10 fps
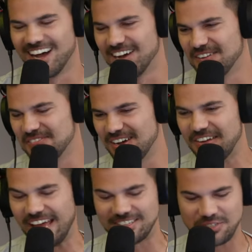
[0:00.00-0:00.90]
um,
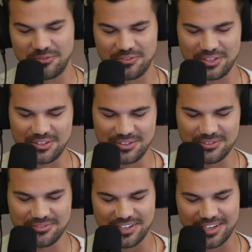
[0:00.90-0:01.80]
okay, so
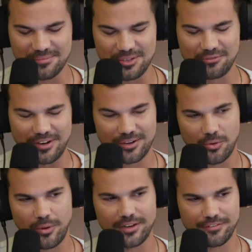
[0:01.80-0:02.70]
you've um, you've
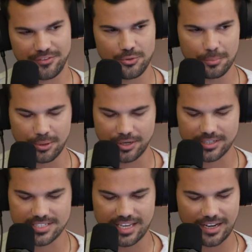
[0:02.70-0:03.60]
written quite a few
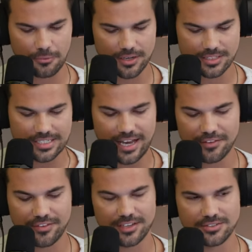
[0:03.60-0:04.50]
books, and I wanted to
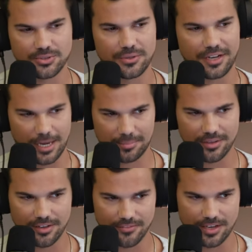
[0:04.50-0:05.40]
dive into a
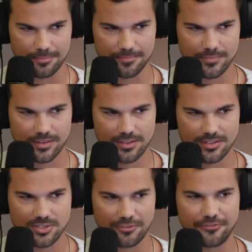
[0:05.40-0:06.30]
couple of them.
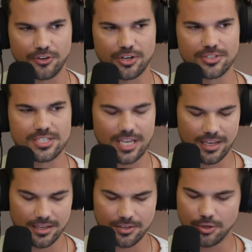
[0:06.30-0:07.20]
So first,
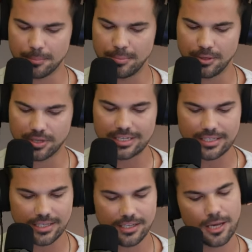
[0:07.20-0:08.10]
in your book,
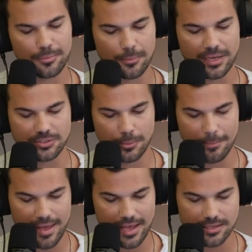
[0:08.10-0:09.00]
Cleaning Up Your Mental
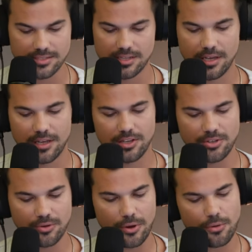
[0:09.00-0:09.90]
Mess,
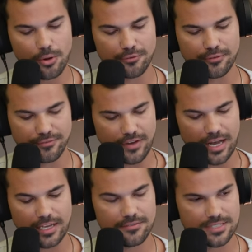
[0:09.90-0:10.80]
you go over
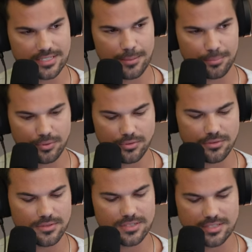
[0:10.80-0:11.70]
five
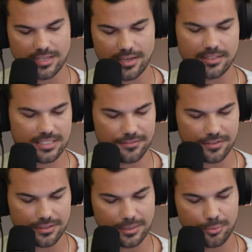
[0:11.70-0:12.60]
simple,
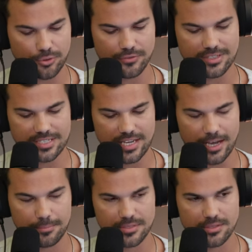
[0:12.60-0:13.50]
scientifically proven
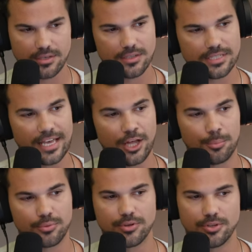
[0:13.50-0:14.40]
steps to
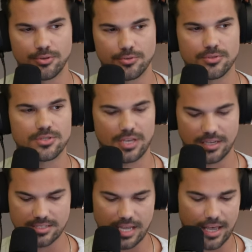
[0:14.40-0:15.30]
help mm-hmm. reduce
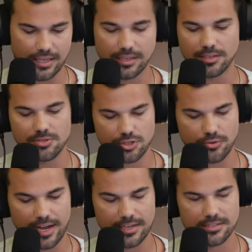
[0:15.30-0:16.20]
anxiety,
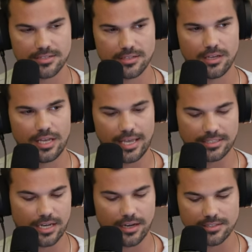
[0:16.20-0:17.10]
stress,
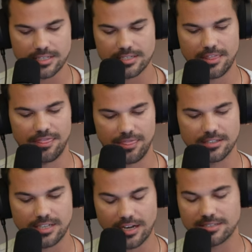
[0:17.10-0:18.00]
and toxic
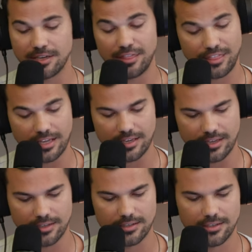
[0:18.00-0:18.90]
toxic
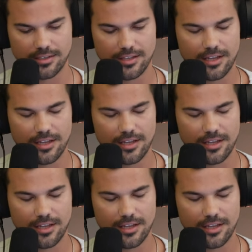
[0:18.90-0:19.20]
thinking.